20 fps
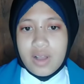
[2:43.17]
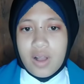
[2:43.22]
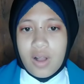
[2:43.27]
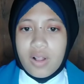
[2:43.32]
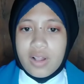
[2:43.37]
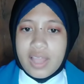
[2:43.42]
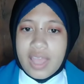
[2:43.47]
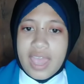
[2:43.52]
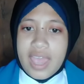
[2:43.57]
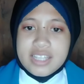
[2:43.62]

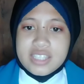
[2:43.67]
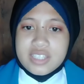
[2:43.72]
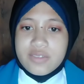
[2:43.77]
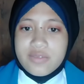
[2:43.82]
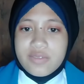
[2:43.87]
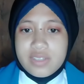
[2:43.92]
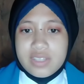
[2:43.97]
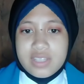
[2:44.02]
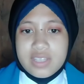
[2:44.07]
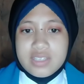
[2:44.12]
All
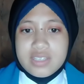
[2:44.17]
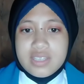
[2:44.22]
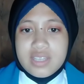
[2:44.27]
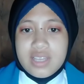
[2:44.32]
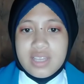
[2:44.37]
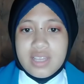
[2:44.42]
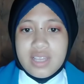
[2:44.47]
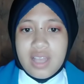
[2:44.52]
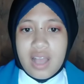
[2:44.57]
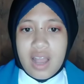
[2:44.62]
activities
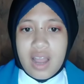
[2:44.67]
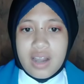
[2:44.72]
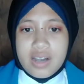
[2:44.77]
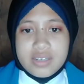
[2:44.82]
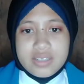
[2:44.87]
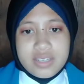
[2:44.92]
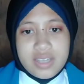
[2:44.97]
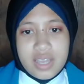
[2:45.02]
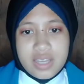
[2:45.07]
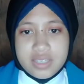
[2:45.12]
are
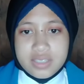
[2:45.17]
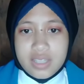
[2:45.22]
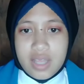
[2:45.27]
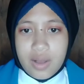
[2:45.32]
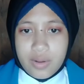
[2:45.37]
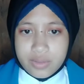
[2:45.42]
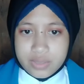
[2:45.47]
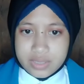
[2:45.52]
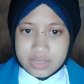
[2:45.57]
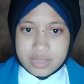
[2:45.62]
carried
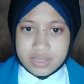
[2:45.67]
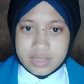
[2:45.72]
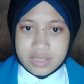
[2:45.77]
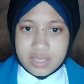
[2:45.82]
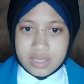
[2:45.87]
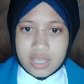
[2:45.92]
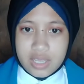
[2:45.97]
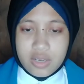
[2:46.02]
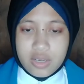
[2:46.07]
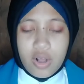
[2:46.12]
out
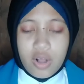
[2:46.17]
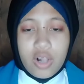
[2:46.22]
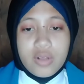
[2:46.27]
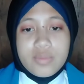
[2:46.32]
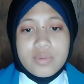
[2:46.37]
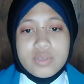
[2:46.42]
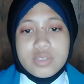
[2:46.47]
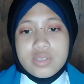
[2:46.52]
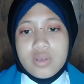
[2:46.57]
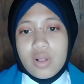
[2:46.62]
in
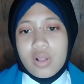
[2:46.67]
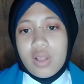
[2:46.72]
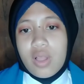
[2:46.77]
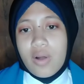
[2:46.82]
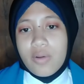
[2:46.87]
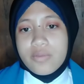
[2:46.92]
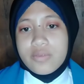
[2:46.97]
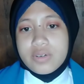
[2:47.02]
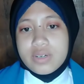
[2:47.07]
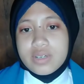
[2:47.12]
almost all
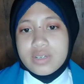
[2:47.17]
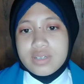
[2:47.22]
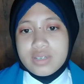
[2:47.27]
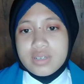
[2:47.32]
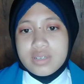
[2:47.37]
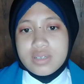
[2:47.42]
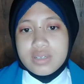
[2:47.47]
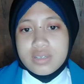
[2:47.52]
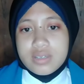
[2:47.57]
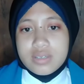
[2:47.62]
over
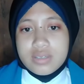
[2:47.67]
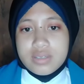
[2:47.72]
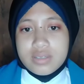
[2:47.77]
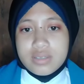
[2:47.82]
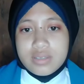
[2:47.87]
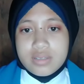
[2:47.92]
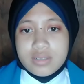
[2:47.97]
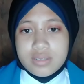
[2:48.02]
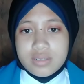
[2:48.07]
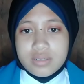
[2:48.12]

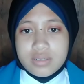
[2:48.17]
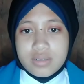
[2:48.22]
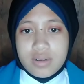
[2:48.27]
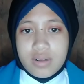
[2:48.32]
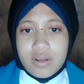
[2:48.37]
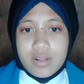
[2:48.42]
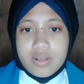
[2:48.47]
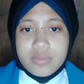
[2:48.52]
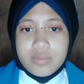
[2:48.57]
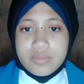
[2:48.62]

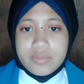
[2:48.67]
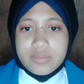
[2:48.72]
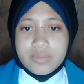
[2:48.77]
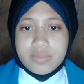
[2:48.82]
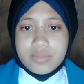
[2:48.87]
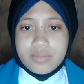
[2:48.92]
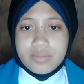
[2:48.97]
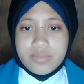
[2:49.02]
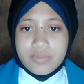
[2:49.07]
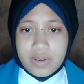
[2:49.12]
all
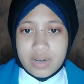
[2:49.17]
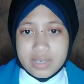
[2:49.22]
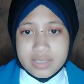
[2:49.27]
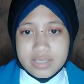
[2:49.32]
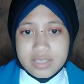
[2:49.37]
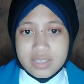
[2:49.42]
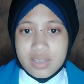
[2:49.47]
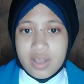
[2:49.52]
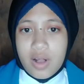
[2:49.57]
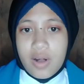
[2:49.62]

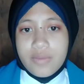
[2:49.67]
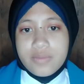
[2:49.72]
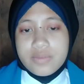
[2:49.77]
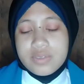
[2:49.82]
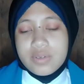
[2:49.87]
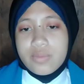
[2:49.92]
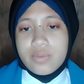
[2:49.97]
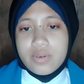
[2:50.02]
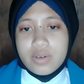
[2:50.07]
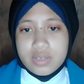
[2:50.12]
parts of
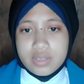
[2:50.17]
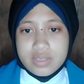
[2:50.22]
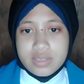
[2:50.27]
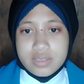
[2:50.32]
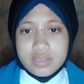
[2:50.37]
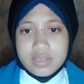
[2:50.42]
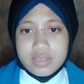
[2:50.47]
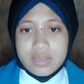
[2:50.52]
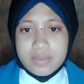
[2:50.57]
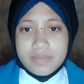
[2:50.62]
the world,
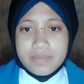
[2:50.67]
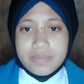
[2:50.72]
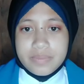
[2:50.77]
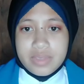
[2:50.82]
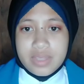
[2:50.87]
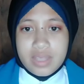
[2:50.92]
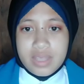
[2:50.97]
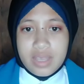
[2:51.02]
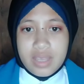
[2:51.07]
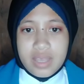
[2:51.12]

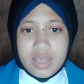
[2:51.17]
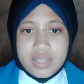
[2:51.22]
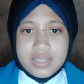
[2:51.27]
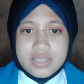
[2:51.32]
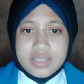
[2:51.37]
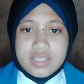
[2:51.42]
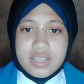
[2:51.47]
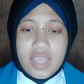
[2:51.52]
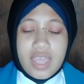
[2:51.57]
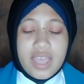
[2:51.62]

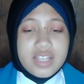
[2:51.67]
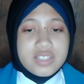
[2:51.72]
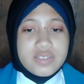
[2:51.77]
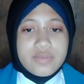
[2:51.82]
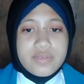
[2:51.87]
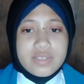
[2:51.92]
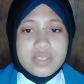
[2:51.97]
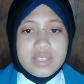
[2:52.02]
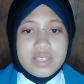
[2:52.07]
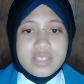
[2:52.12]
and the
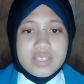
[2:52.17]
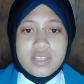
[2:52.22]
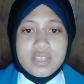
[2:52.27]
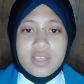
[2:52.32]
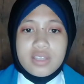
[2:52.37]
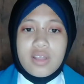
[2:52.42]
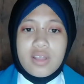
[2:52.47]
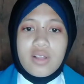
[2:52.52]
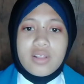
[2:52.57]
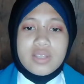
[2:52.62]
activities
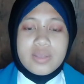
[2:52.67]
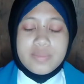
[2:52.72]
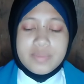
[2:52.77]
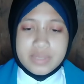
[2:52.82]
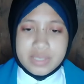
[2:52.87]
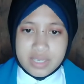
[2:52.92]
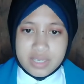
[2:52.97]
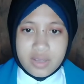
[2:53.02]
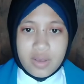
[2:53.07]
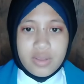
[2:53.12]
can only be
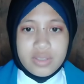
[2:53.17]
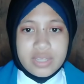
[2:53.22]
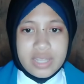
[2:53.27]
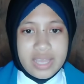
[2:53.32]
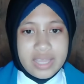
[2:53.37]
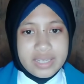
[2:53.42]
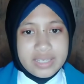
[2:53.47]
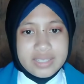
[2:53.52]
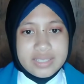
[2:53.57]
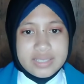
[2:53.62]
done
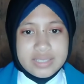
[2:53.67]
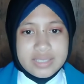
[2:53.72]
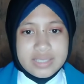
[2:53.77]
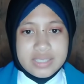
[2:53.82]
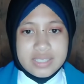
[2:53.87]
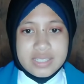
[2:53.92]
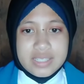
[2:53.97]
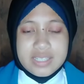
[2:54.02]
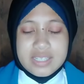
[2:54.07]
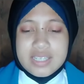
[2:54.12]
online.
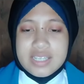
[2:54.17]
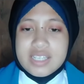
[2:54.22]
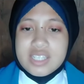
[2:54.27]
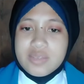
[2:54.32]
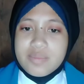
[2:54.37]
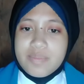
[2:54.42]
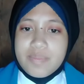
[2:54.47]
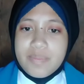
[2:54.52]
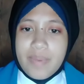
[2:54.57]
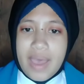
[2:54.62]
This
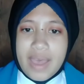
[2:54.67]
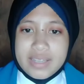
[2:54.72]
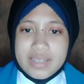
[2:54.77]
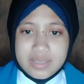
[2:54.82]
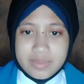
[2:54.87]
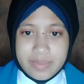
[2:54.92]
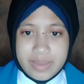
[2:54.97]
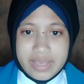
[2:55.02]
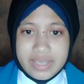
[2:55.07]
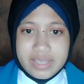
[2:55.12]

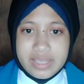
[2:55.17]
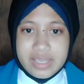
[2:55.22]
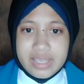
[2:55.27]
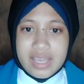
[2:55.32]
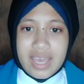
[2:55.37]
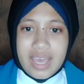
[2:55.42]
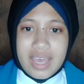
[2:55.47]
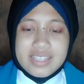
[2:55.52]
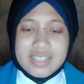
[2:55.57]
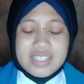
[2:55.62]
pandemic
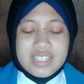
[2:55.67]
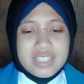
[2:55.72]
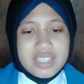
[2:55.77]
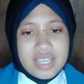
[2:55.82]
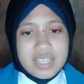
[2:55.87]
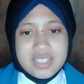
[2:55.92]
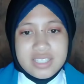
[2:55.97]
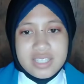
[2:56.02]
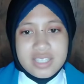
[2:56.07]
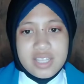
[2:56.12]
has
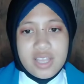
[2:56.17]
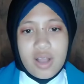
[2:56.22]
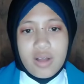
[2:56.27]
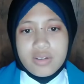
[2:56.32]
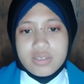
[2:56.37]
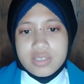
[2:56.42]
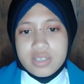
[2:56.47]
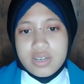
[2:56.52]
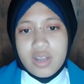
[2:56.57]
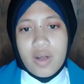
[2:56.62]
changed the
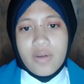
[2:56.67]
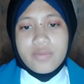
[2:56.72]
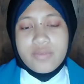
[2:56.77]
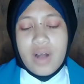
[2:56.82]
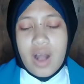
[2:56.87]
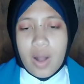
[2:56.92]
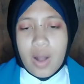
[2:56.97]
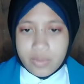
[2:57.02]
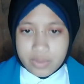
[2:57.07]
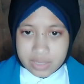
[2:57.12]
order of
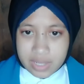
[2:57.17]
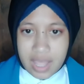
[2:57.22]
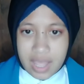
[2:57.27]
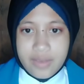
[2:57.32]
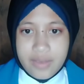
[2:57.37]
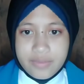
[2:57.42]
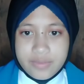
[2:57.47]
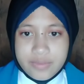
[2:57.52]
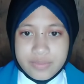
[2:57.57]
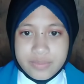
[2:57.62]
our life,